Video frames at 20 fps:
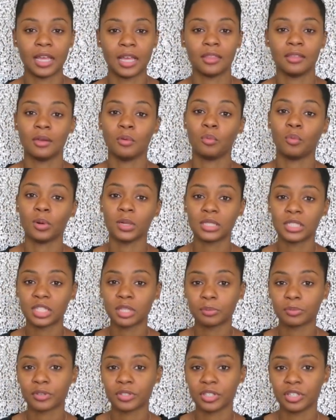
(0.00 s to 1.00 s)
And then once the
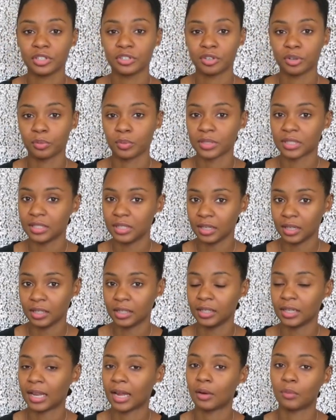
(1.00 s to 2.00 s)
procedure was
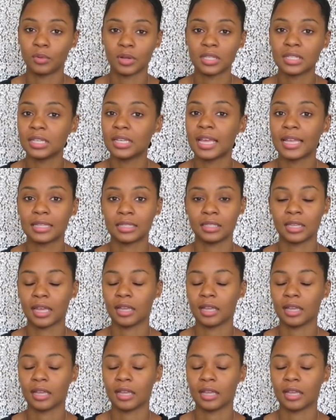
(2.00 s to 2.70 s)
done, like once he had